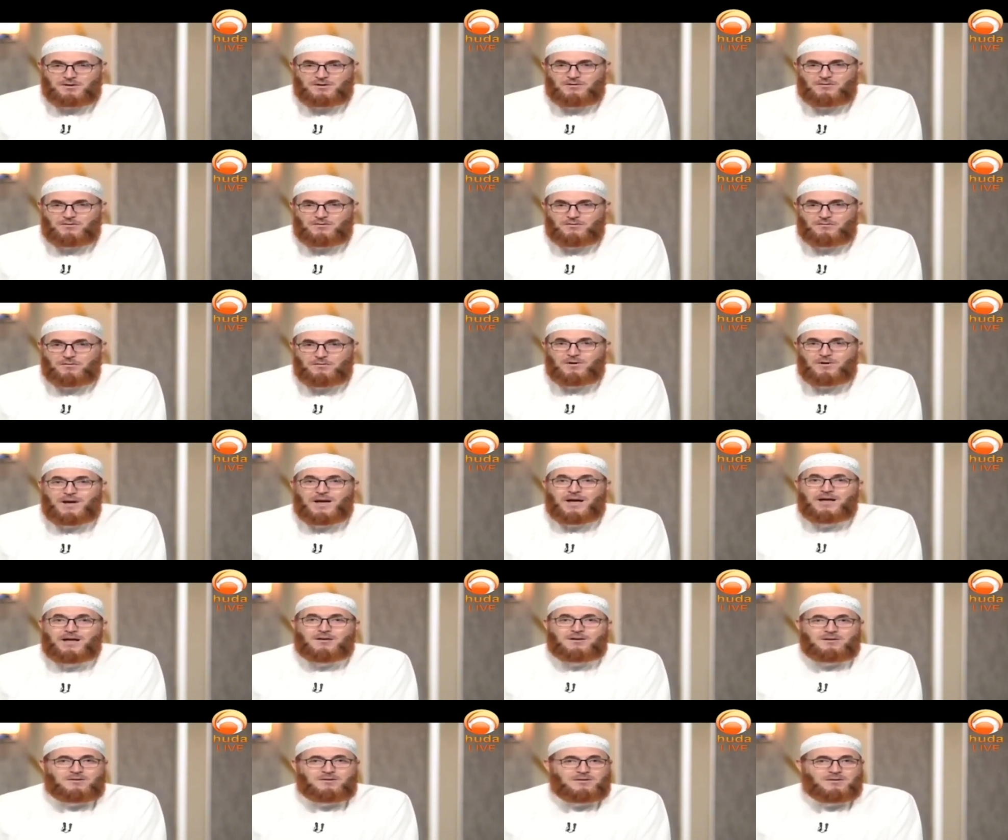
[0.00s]
For
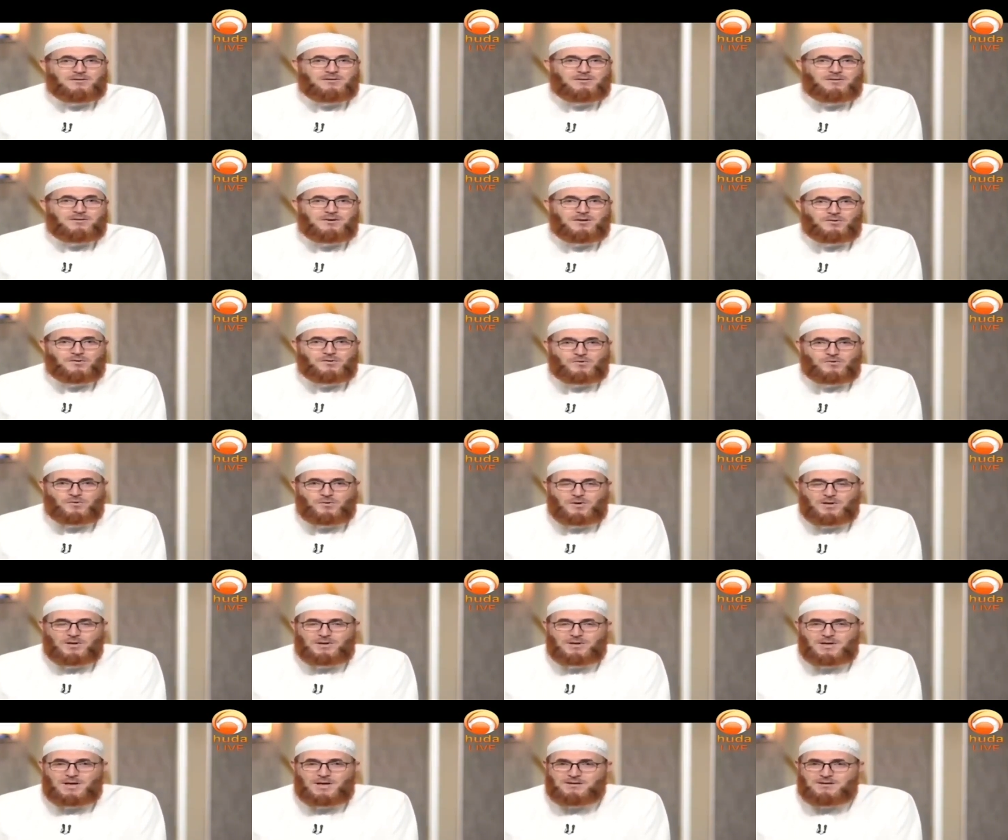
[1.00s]
instance, in Surah
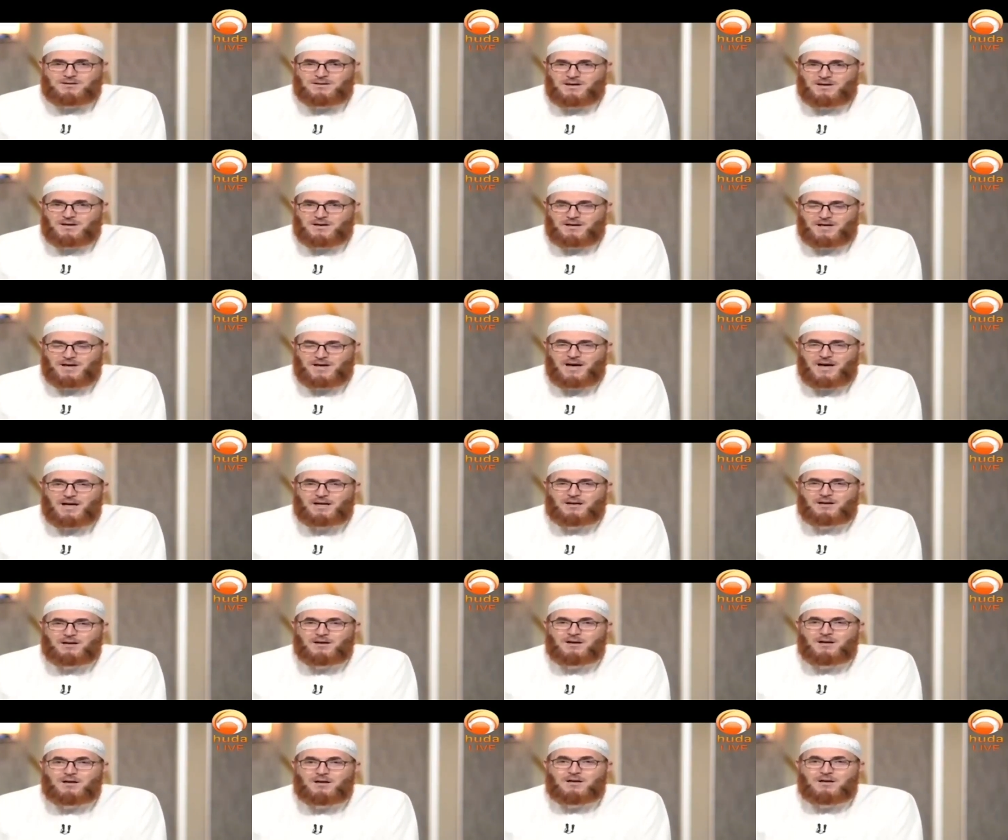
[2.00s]
Az-Zariyat,
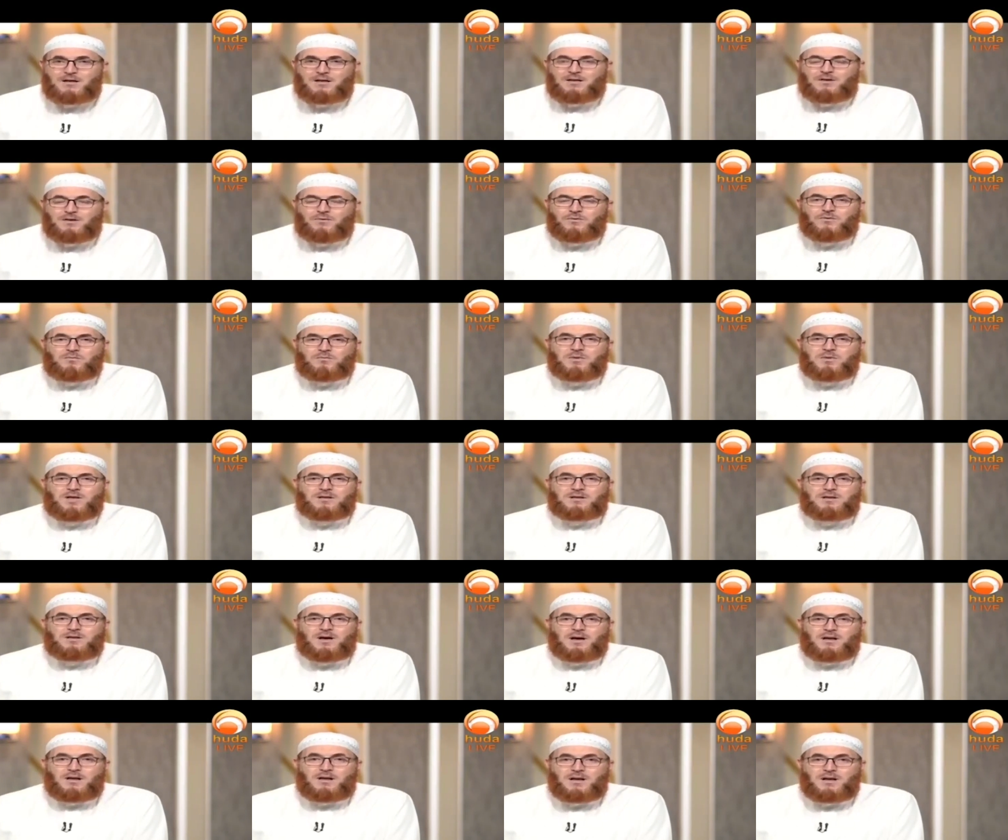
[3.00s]
the Almighty
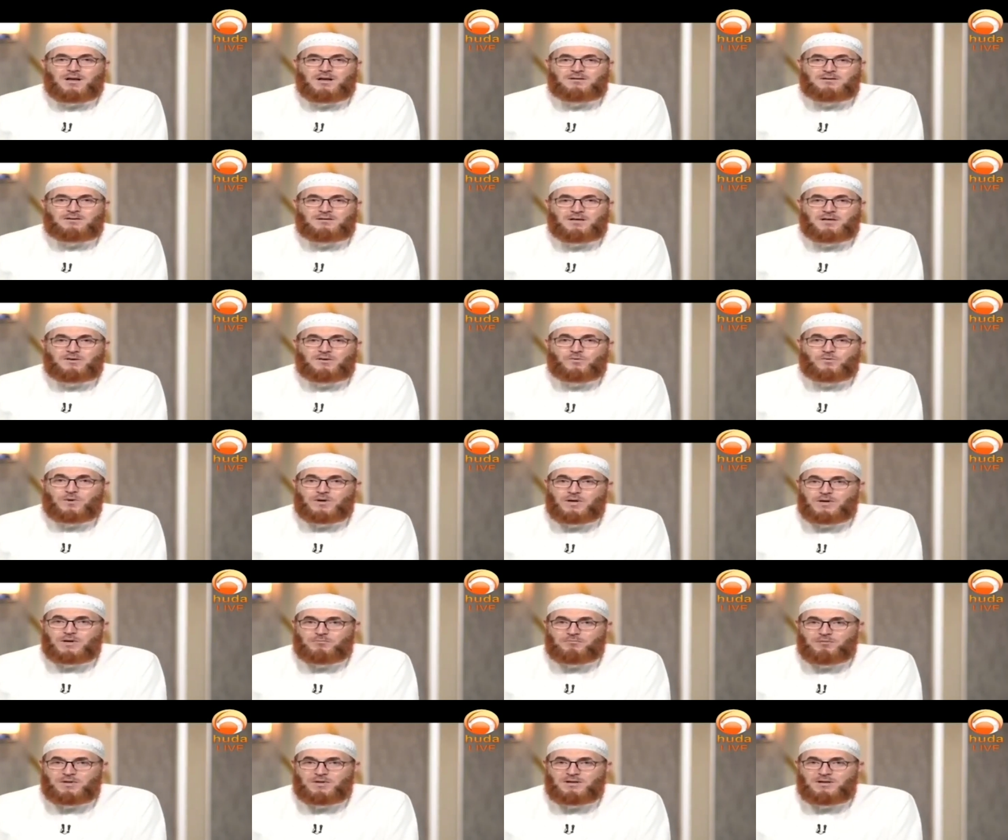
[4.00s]
Allah says what it
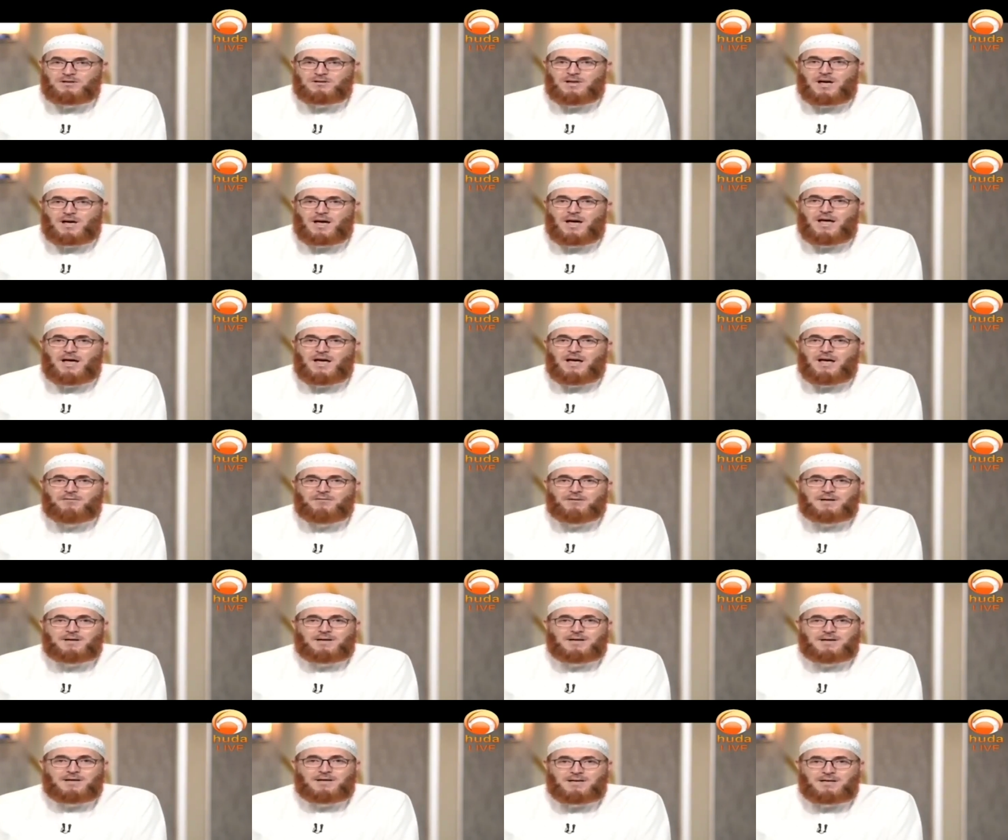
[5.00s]
means: I haven't
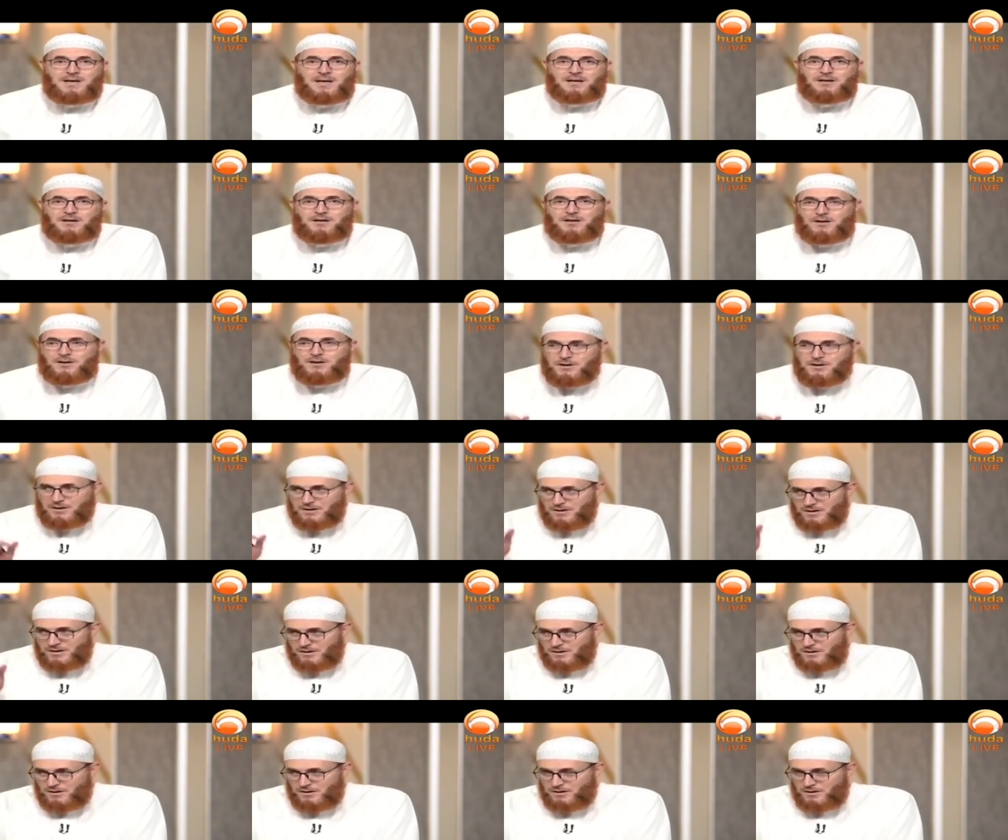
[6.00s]
created
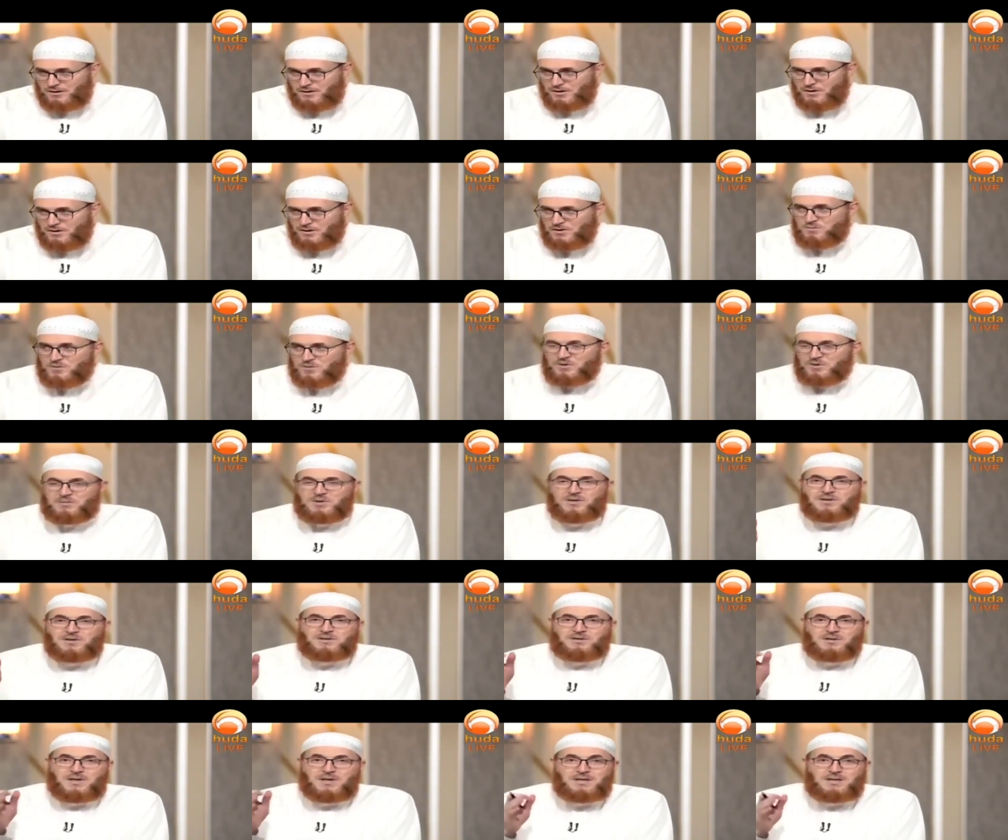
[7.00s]
the human beings
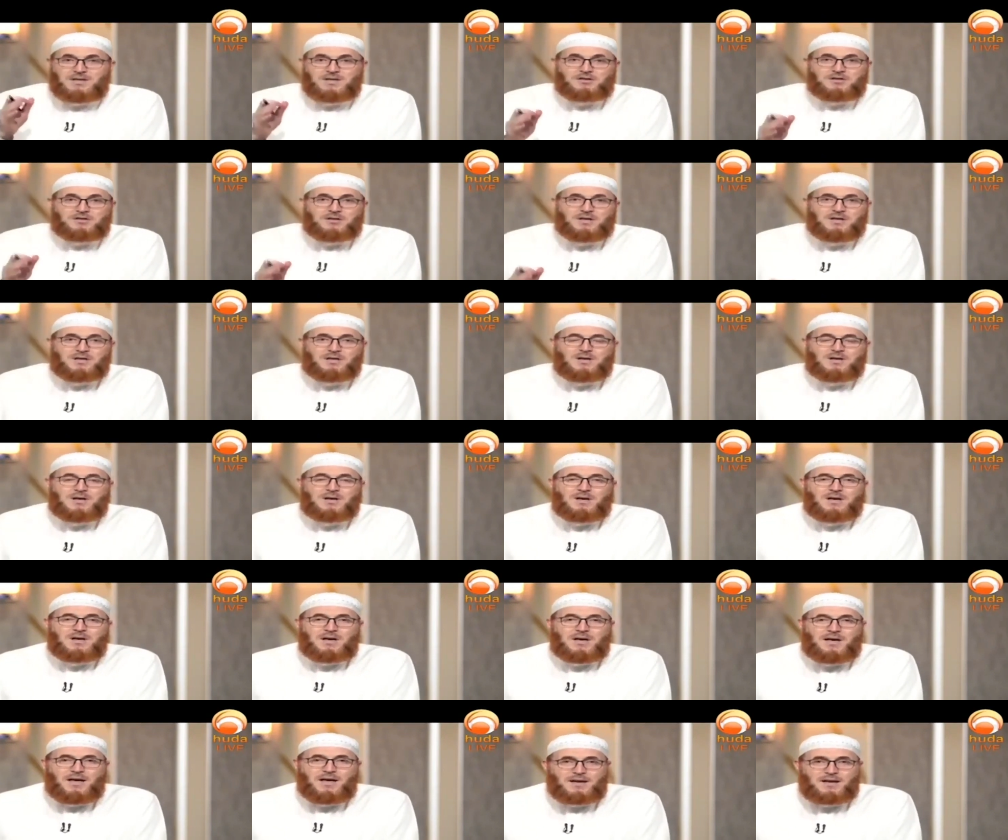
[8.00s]
and the jinn
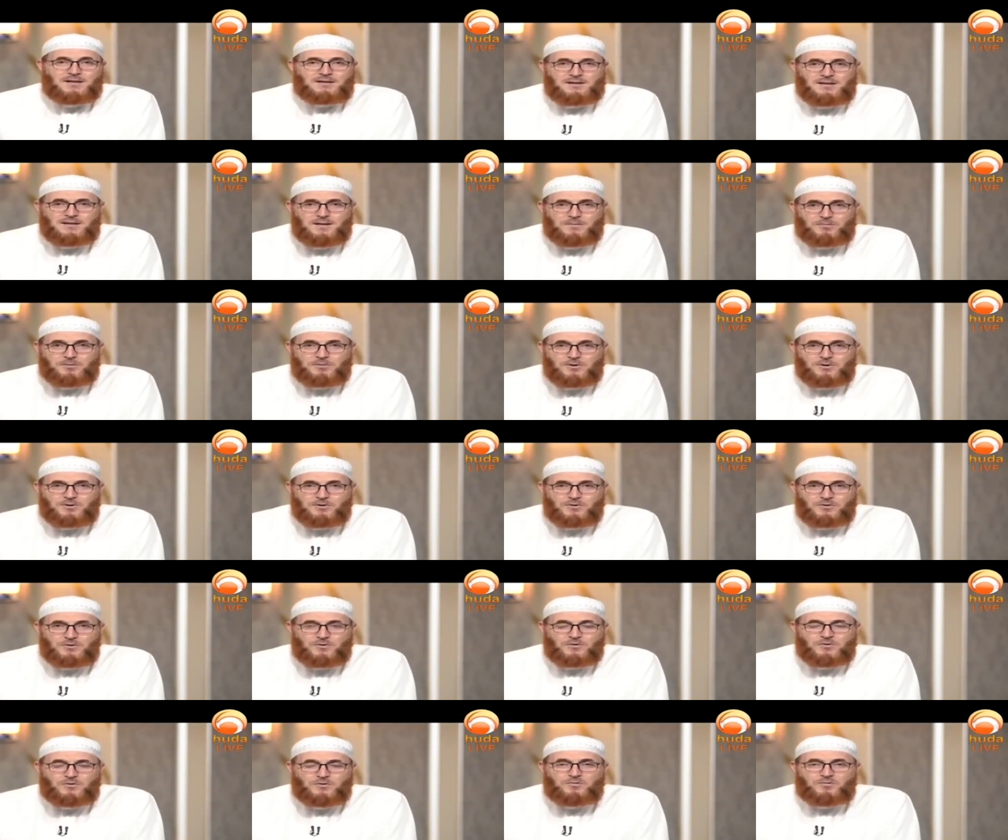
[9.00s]
except to
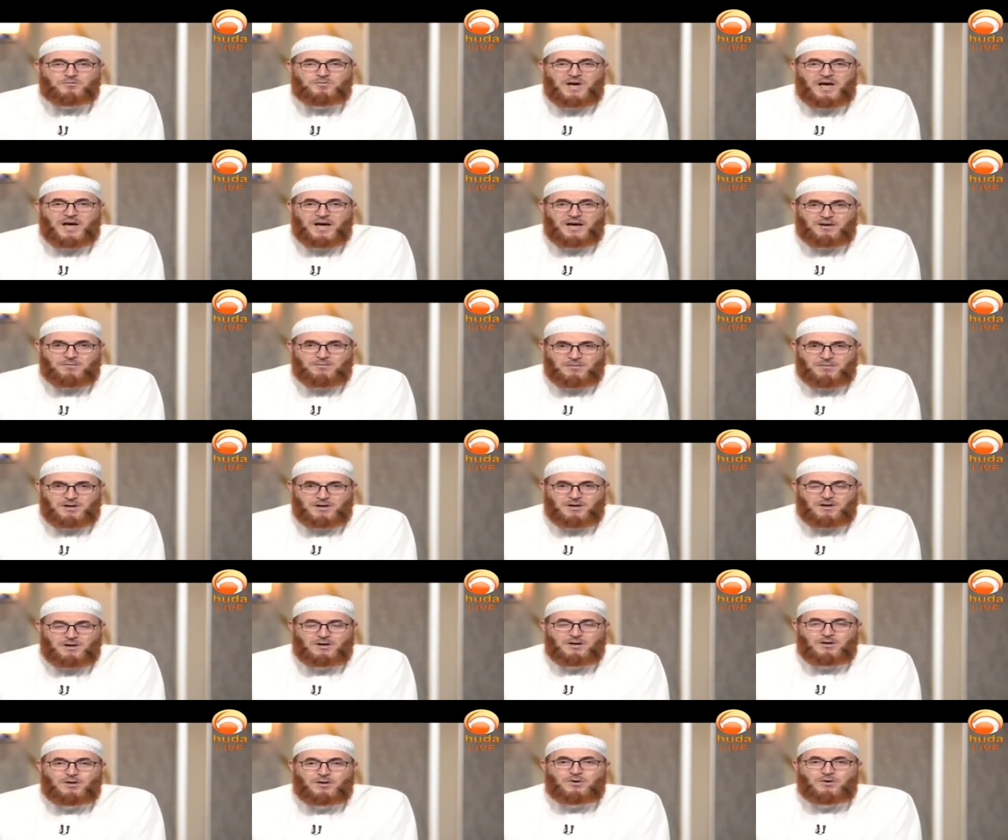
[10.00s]
obey me,
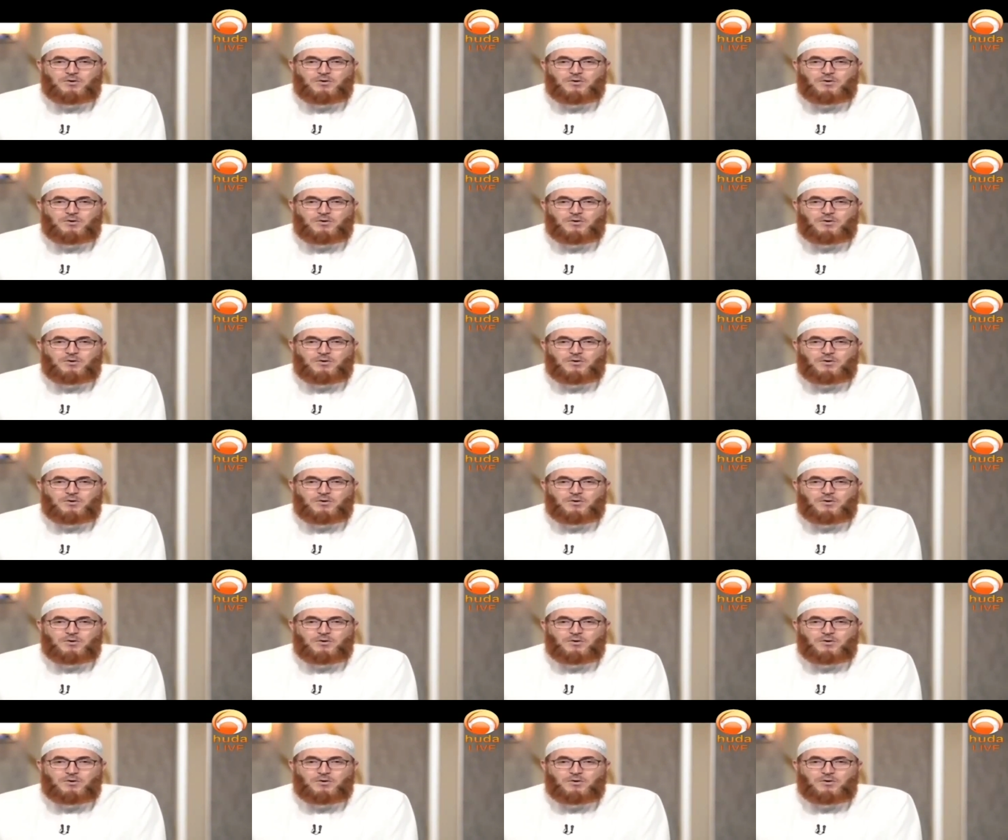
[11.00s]
to